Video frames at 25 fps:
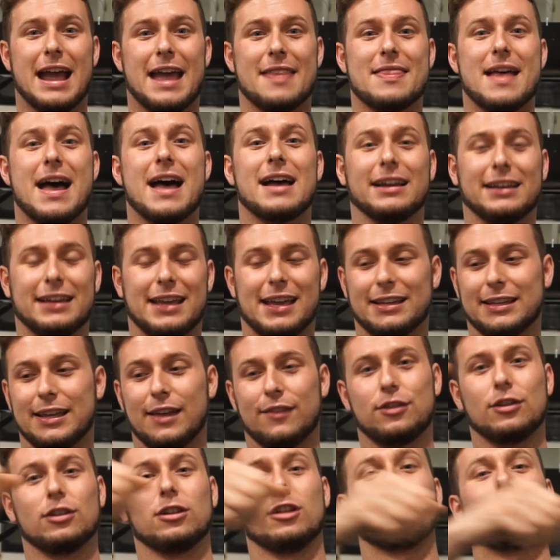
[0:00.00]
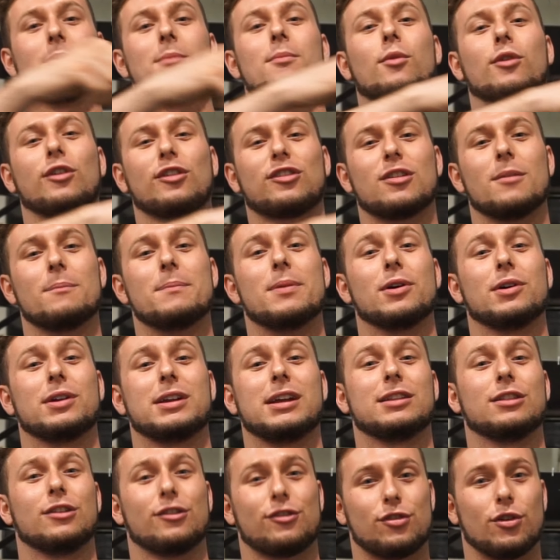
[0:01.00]
And that again gives you a little bit more
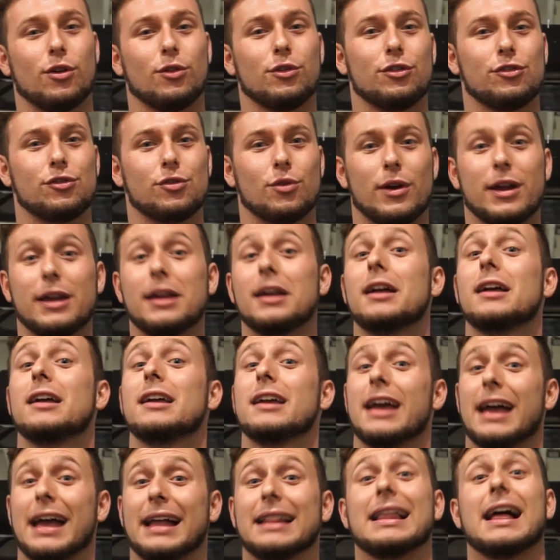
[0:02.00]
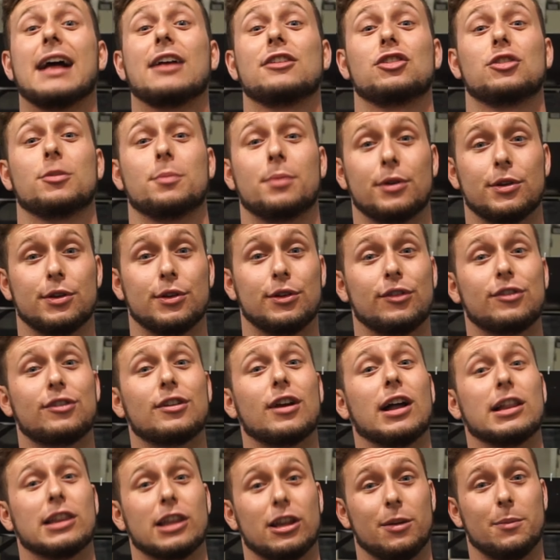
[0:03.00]
stability in the shoulder joint and allows you to
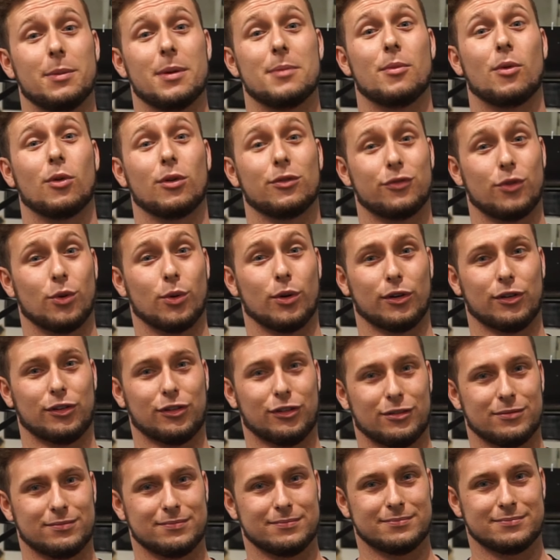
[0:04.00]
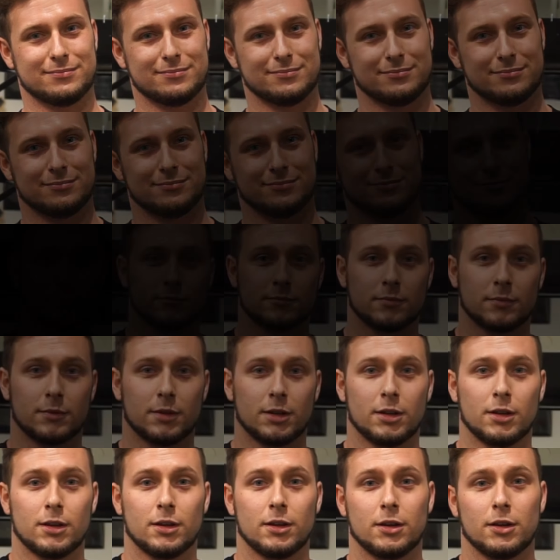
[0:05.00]
produce a little bit more force.
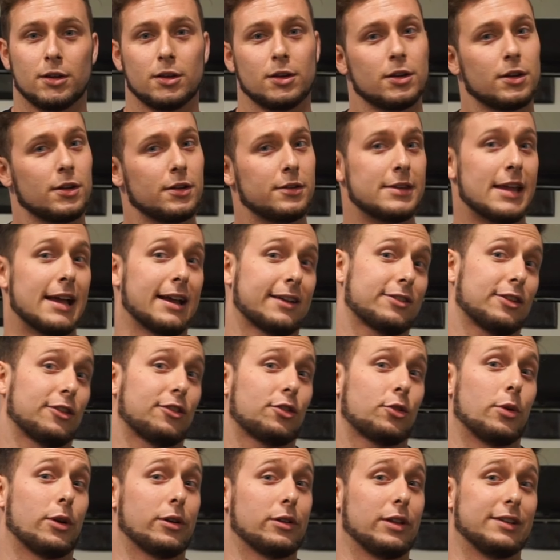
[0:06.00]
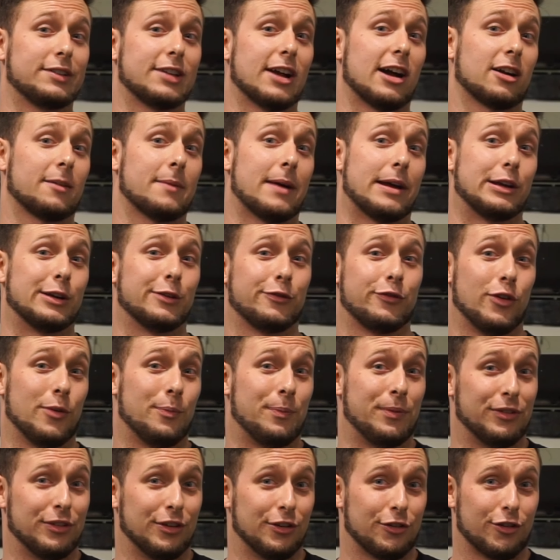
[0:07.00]
Next, let's quickly talk about your foot
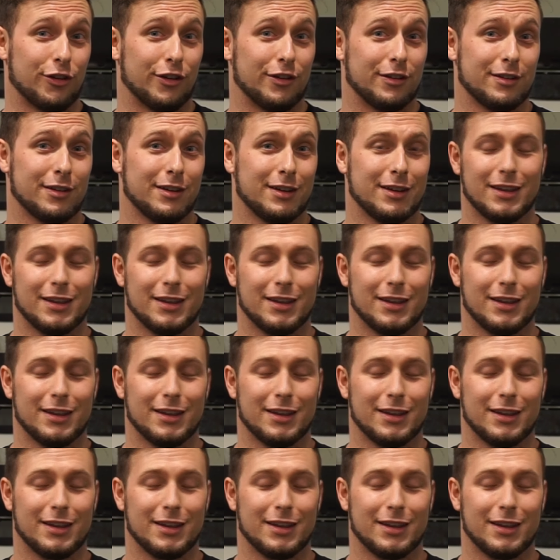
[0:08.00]
position.